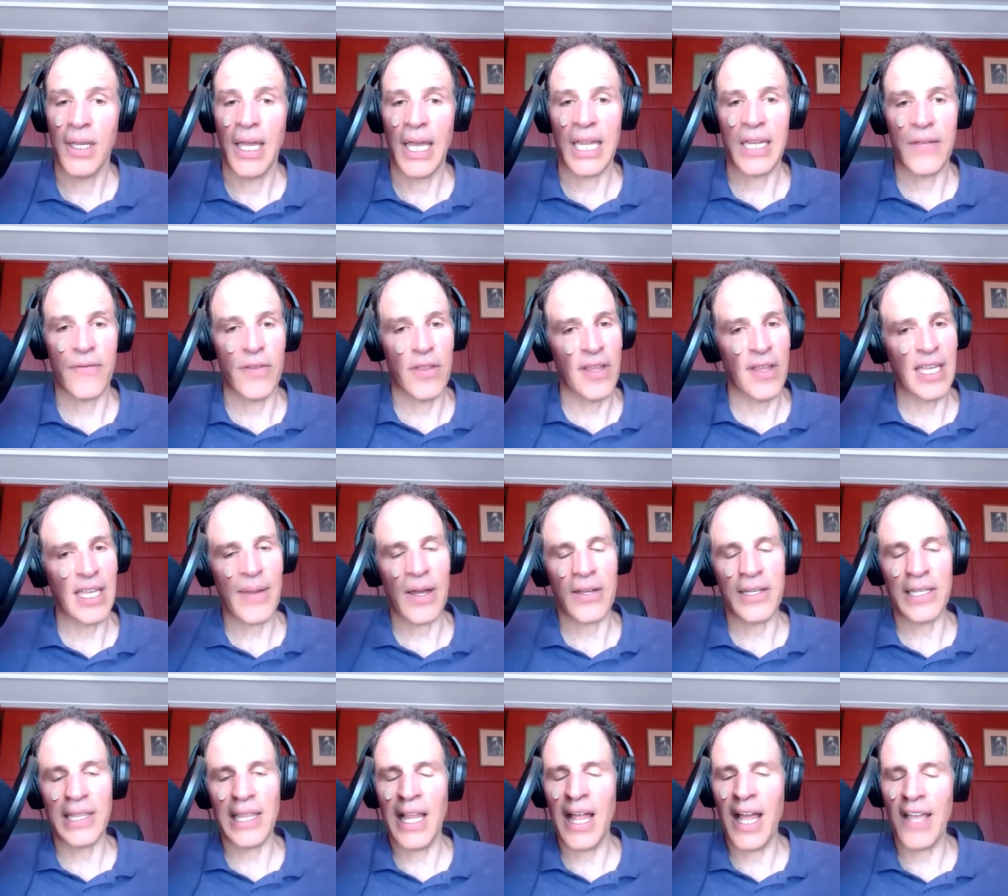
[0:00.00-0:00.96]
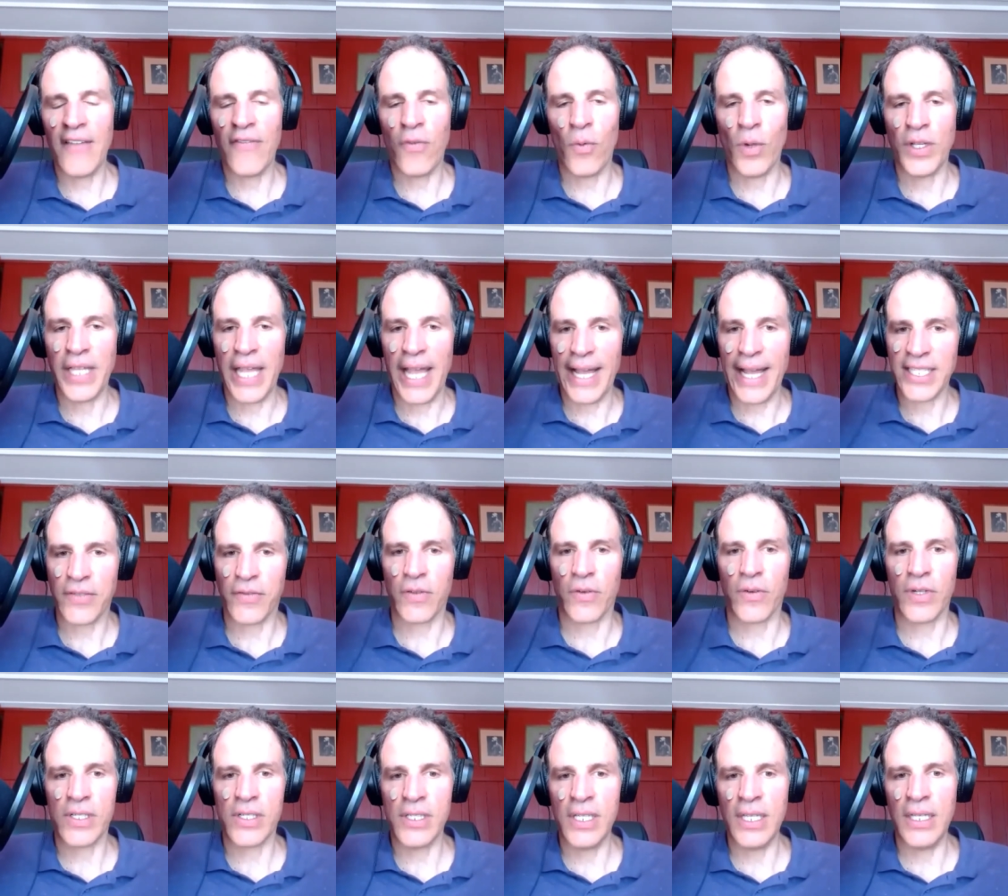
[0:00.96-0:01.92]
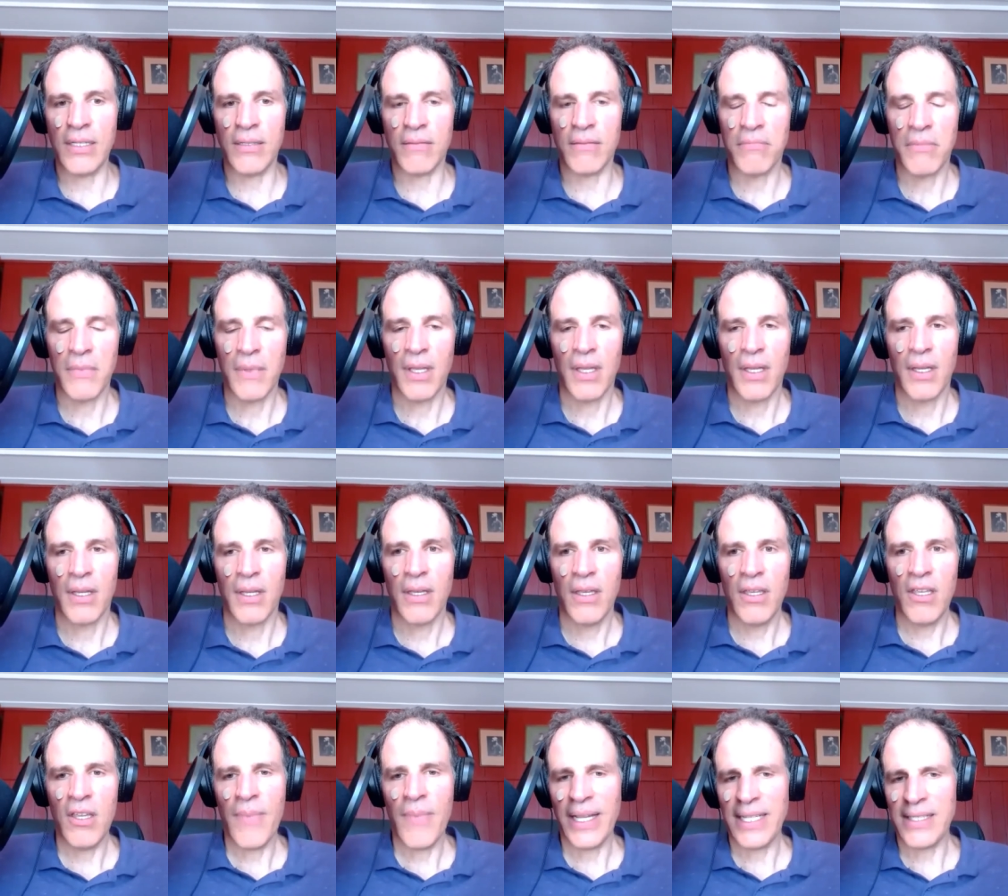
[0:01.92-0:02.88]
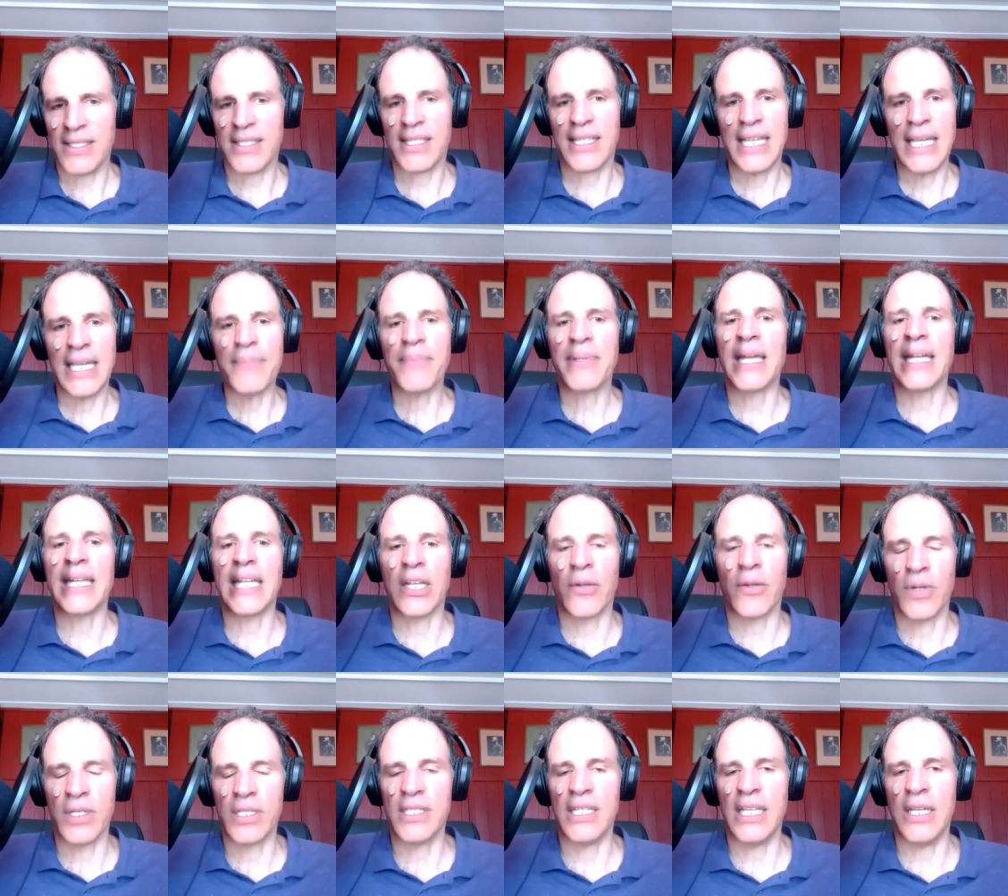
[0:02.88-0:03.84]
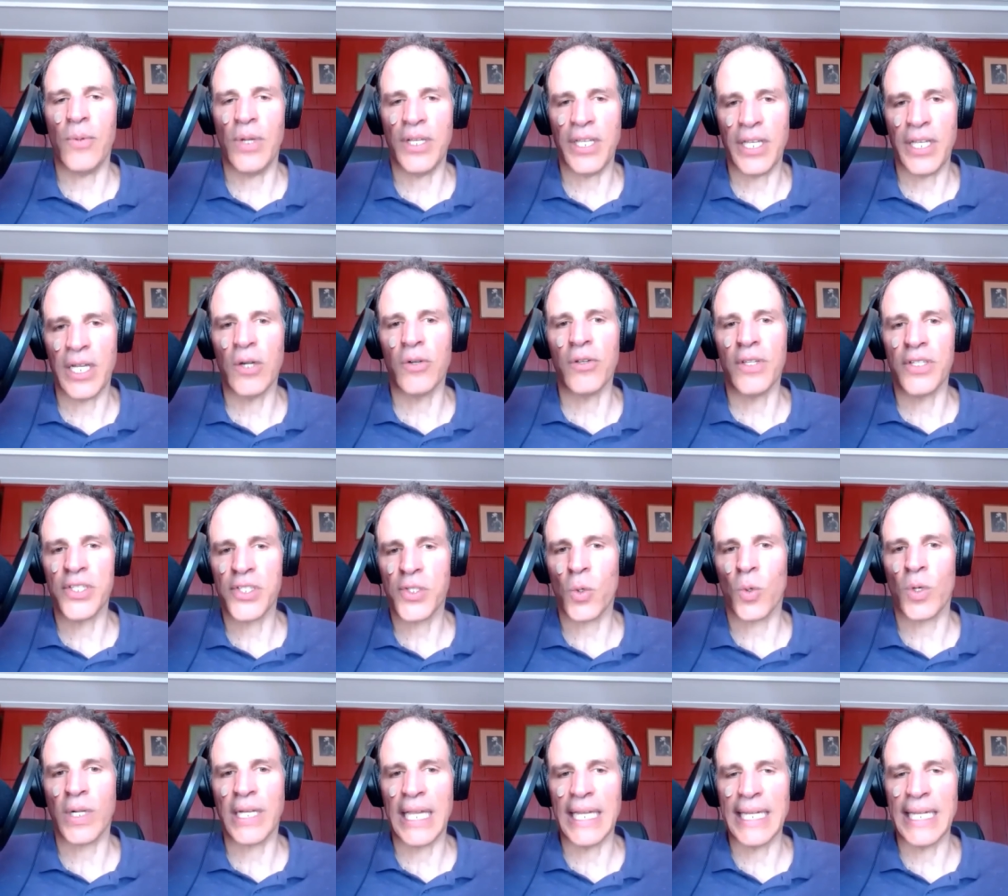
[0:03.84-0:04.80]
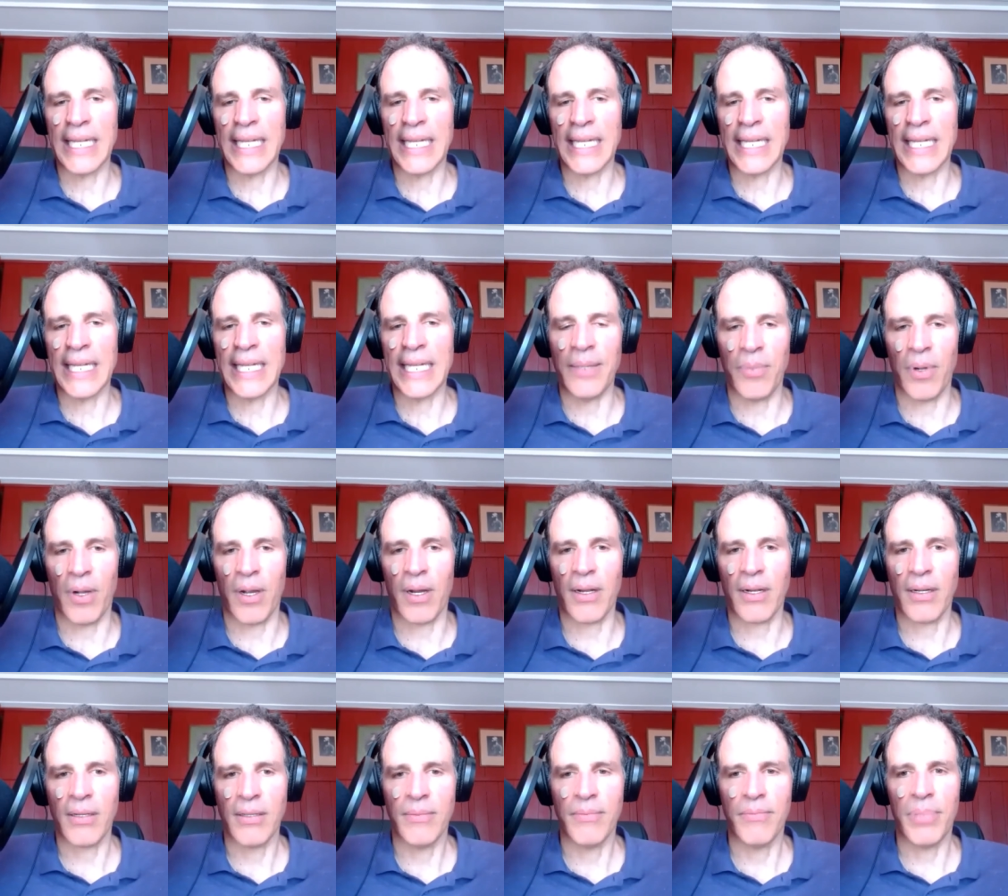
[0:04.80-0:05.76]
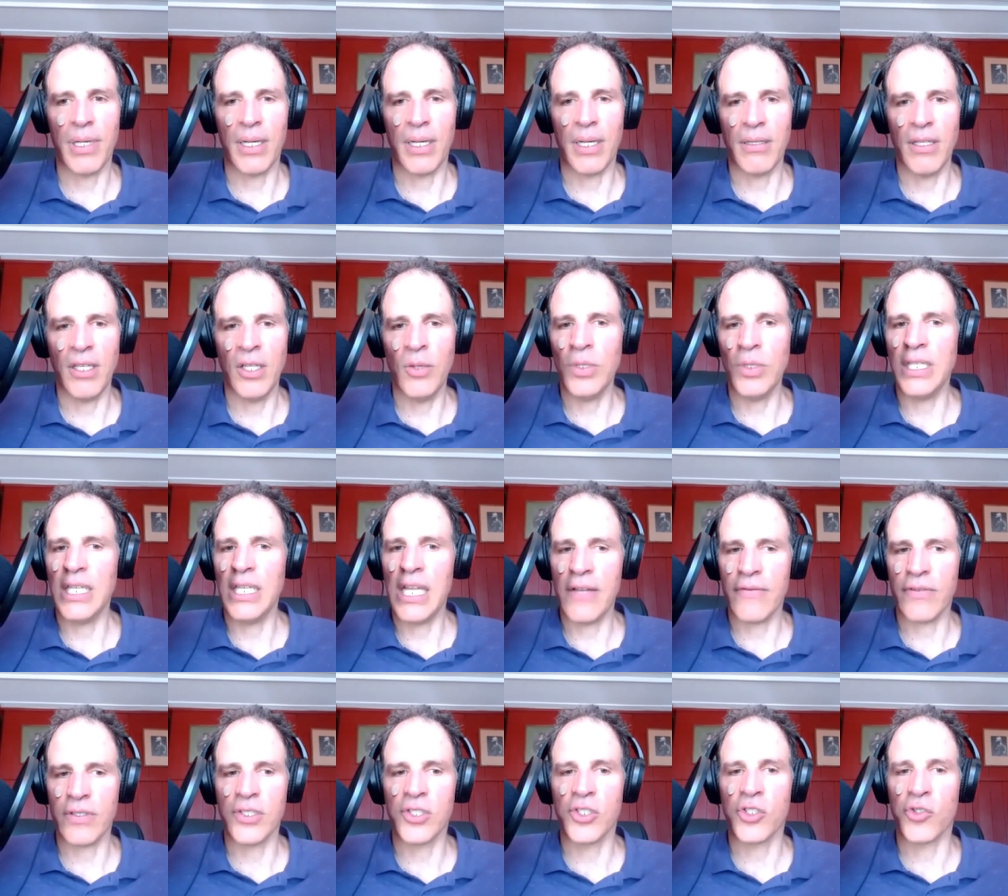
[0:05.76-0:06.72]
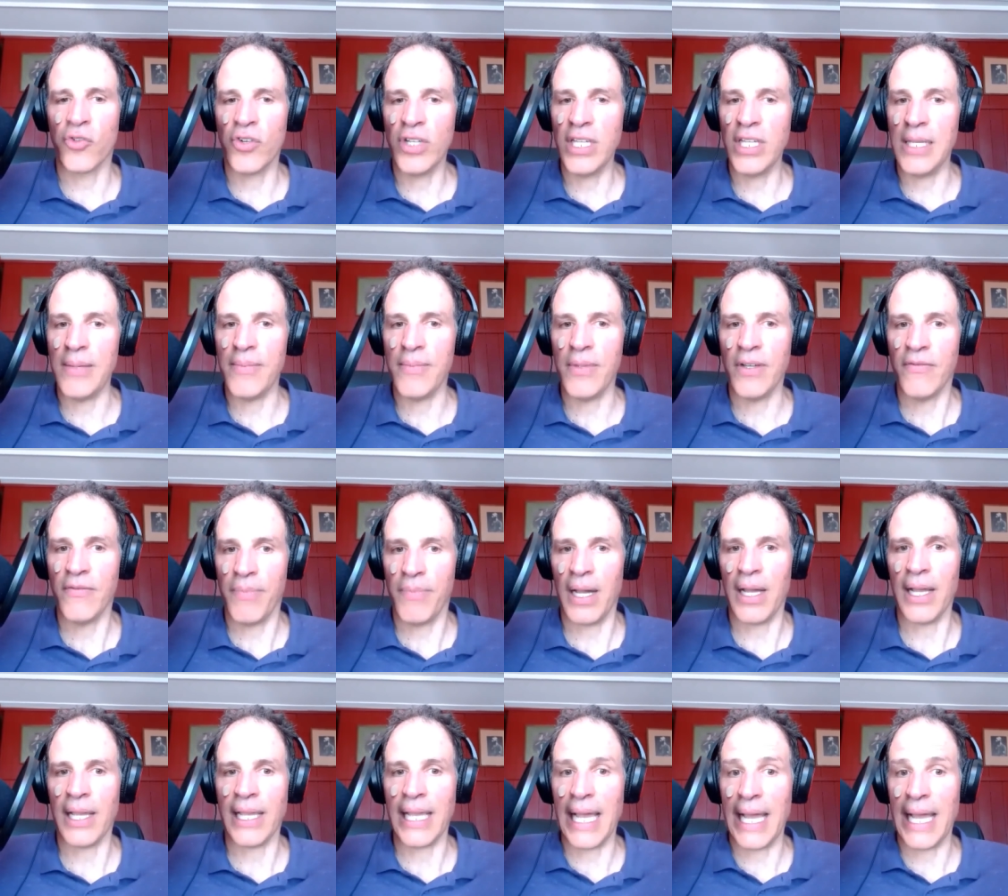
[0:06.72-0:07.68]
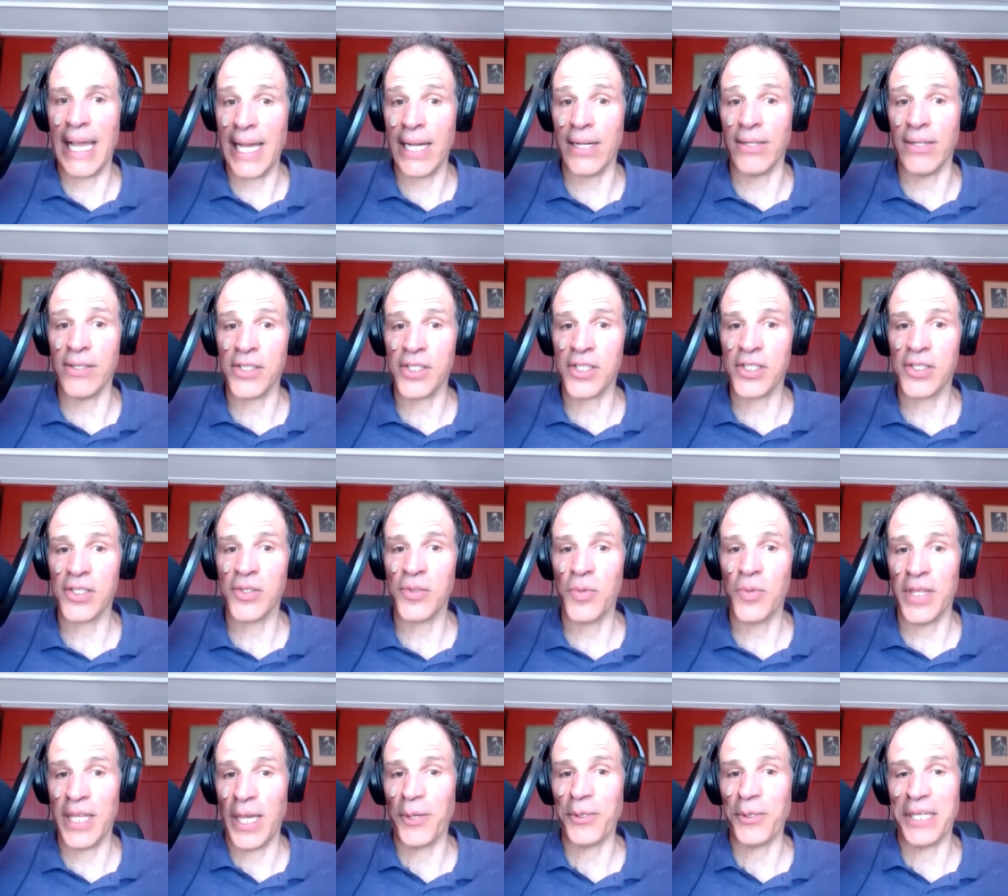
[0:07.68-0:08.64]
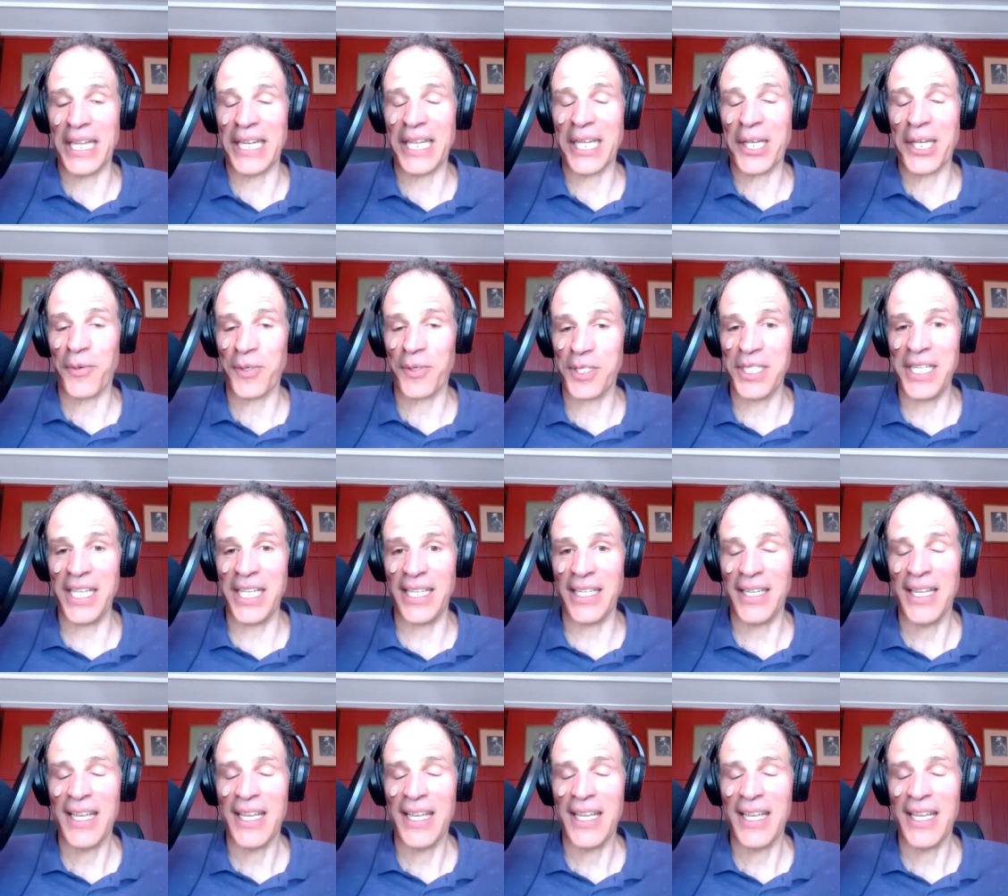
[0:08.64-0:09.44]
And if you think about in life, when you ask for a receipt, you might skip getting a receipt when you go to the store and get a candy bar, but you would never dream of buying a house without getting a receipt.